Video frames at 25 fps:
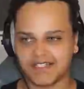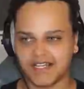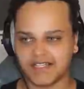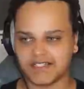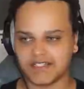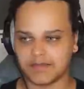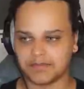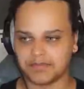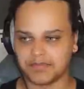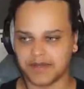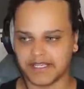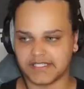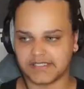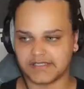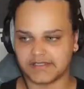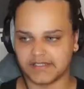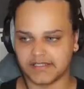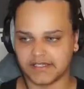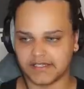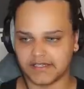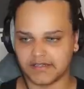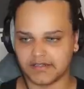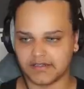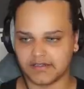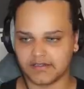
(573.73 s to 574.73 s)
like the best
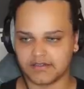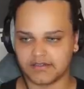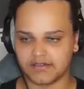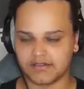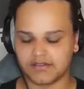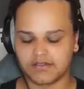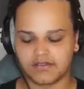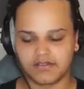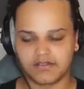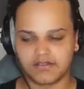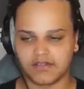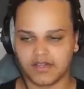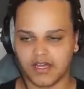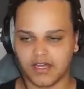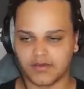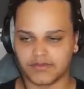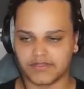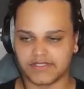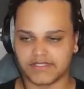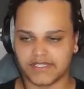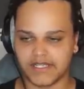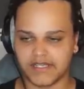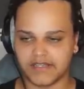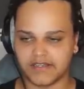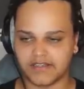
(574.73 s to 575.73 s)
thing, I would
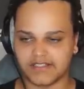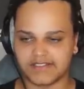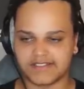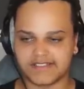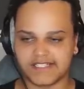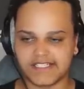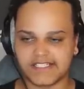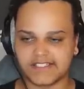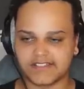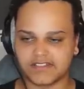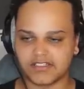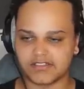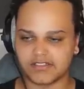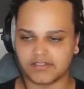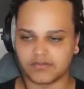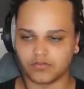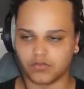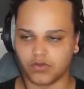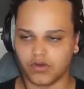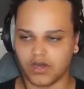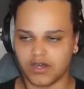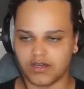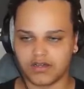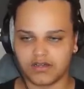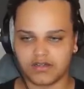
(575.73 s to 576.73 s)
say, because this doesn't
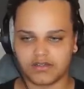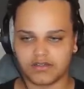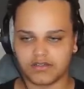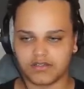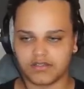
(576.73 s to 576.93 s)
work.